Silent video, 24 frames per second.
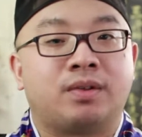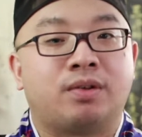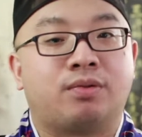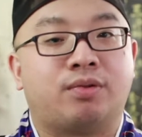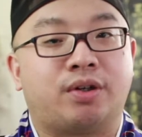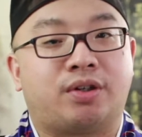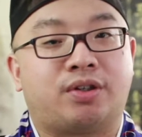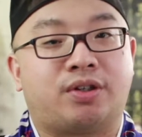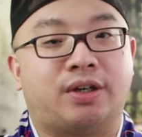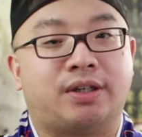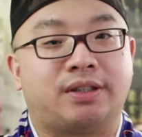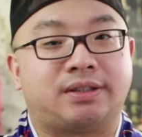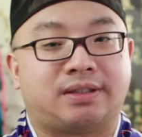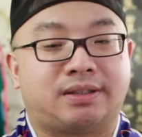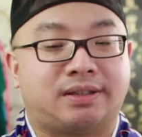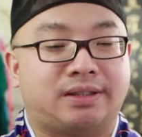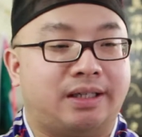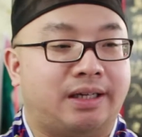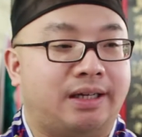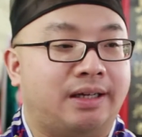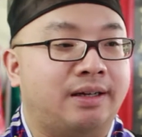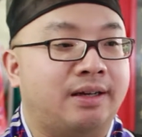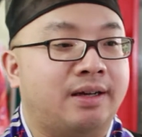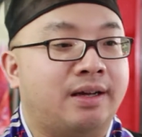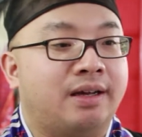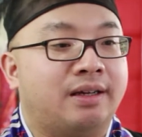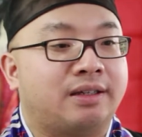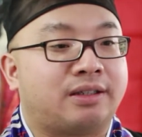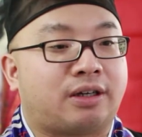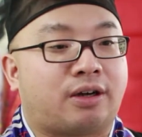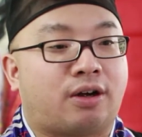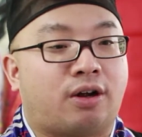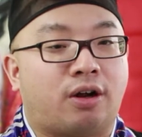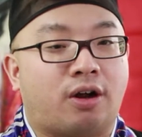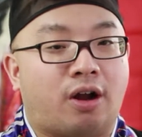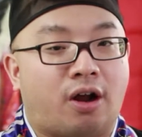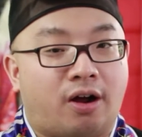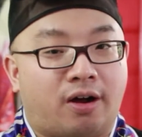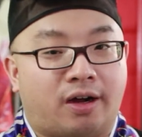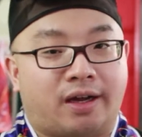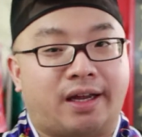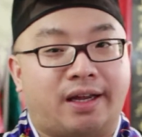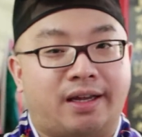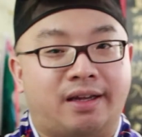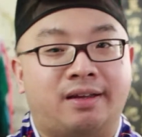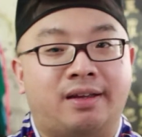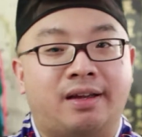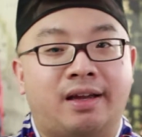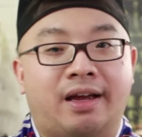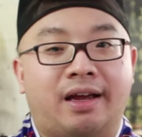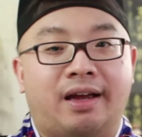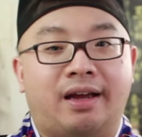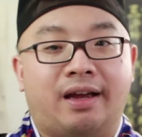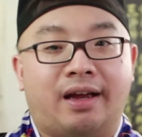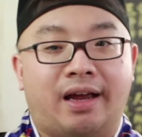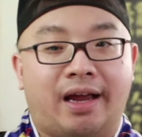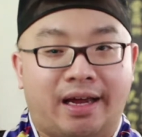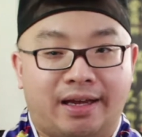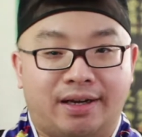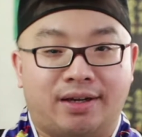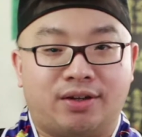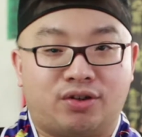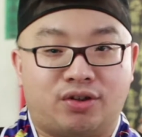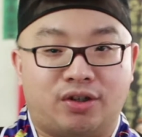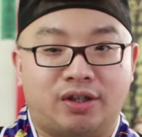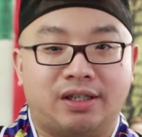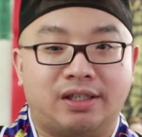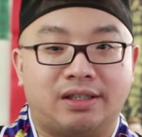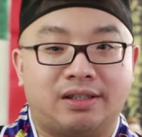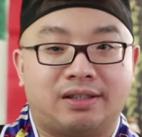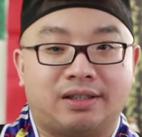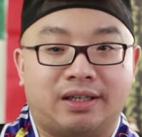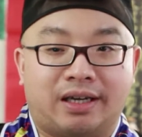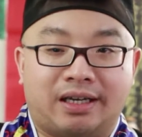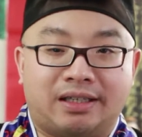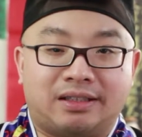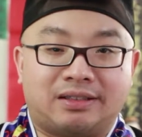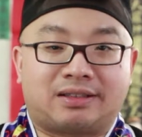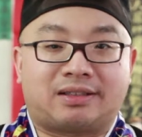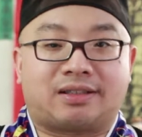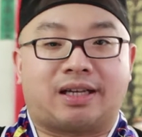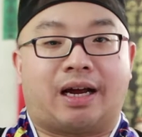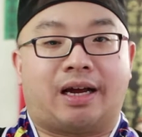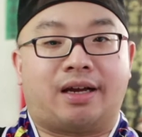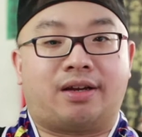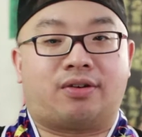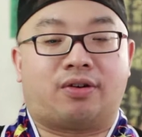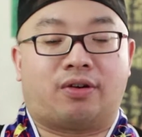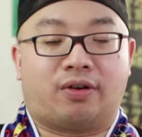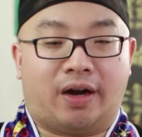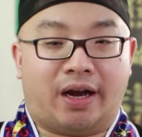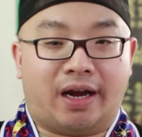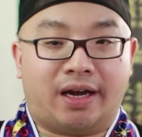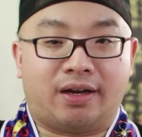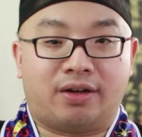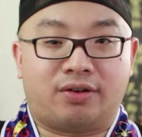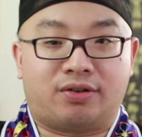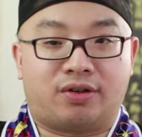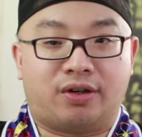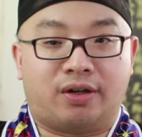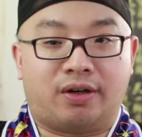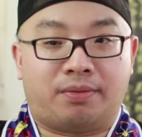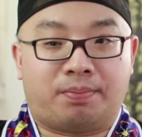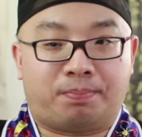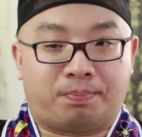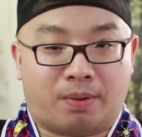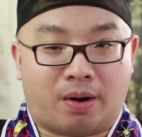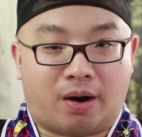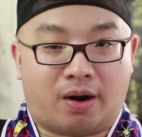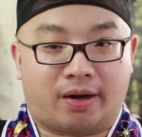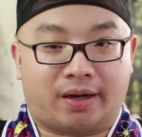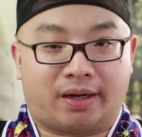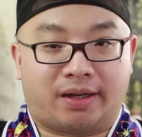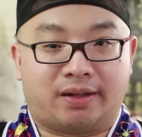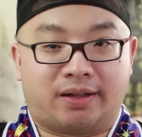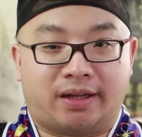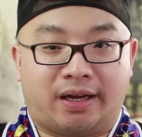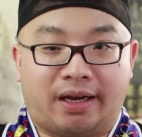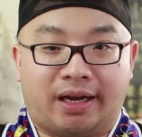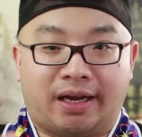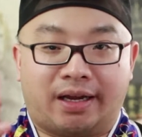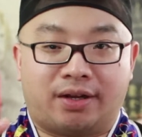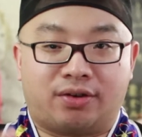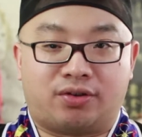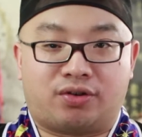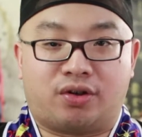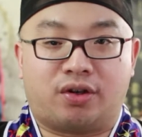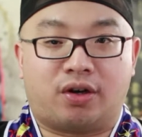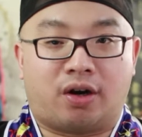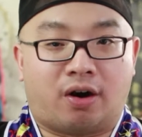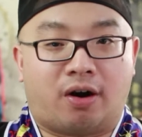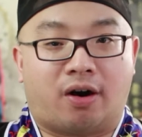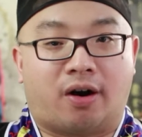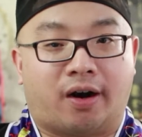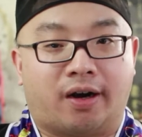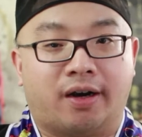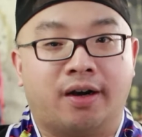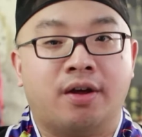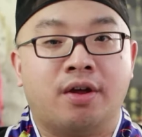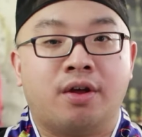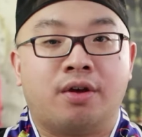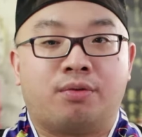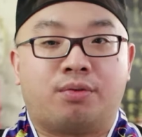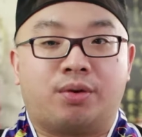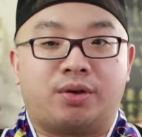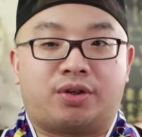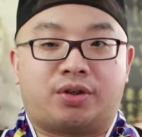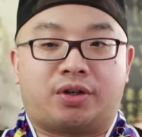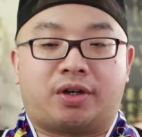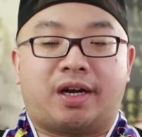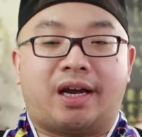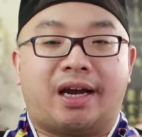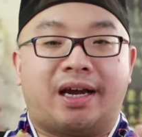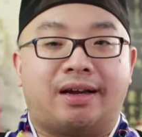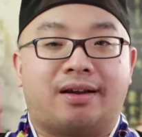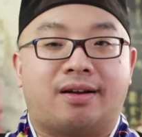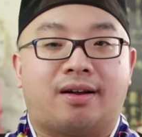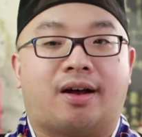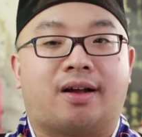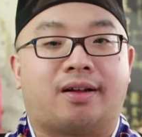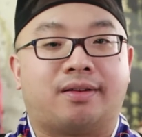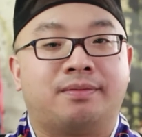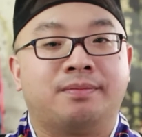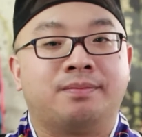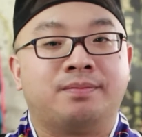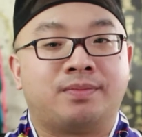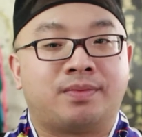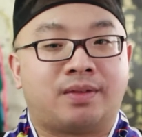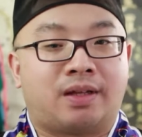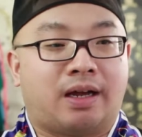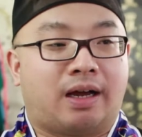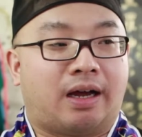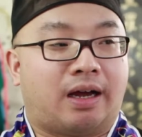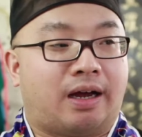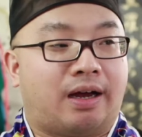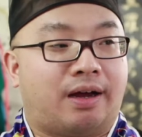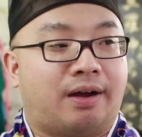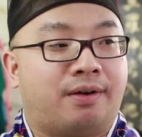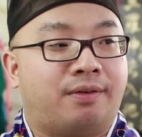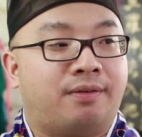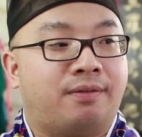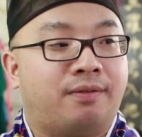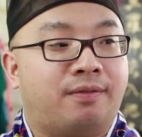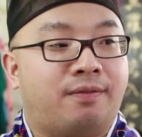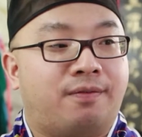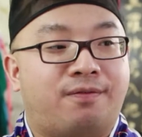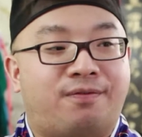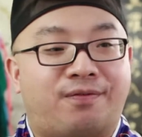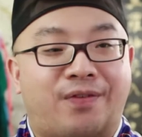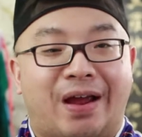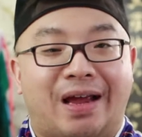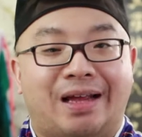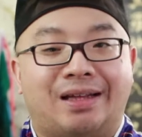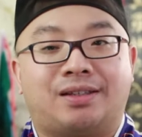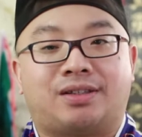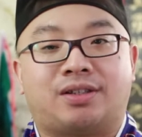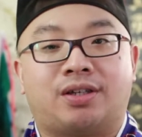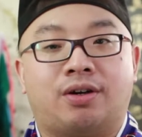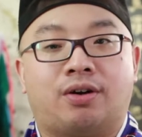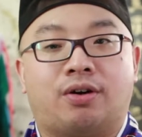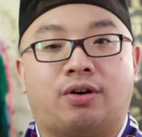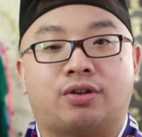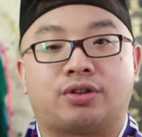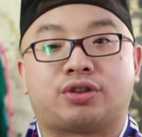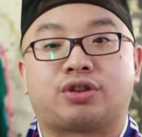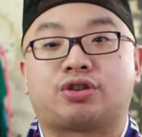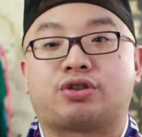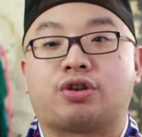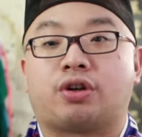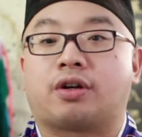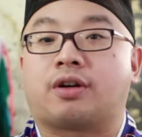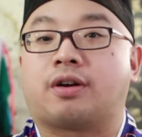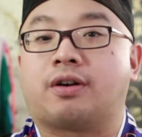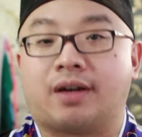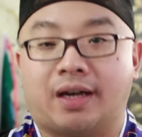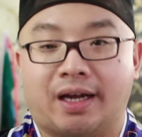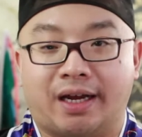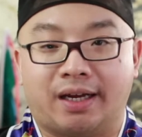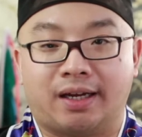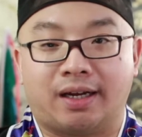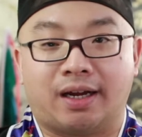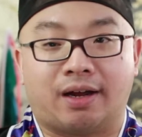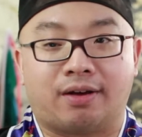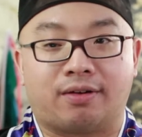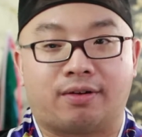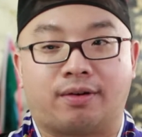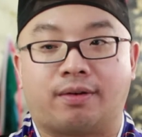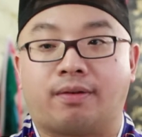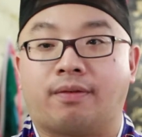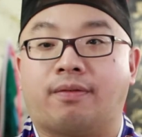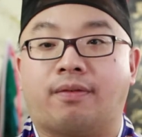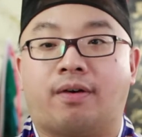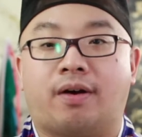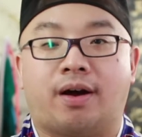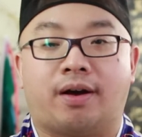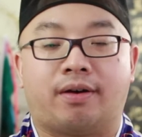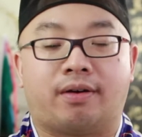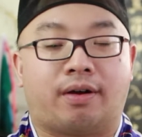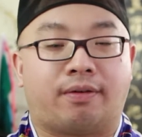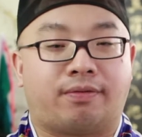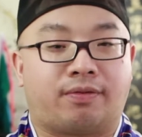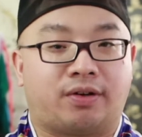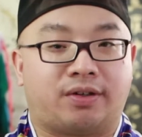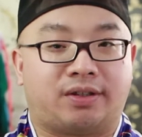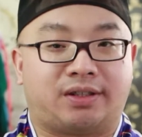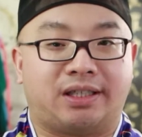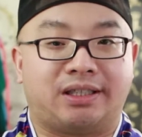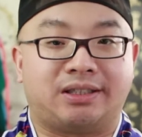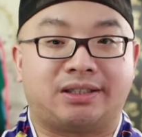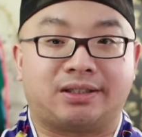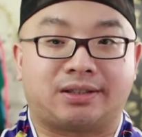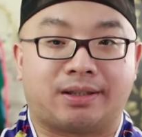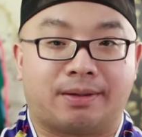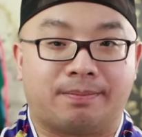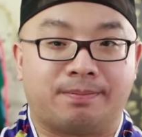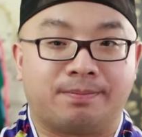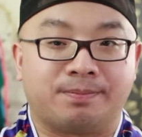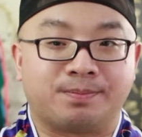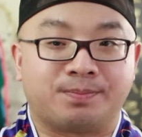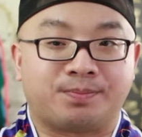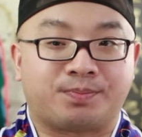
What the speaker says: which is the clogging energies inside your energy body, the energy heart, which cannot vent or circulate out of your system.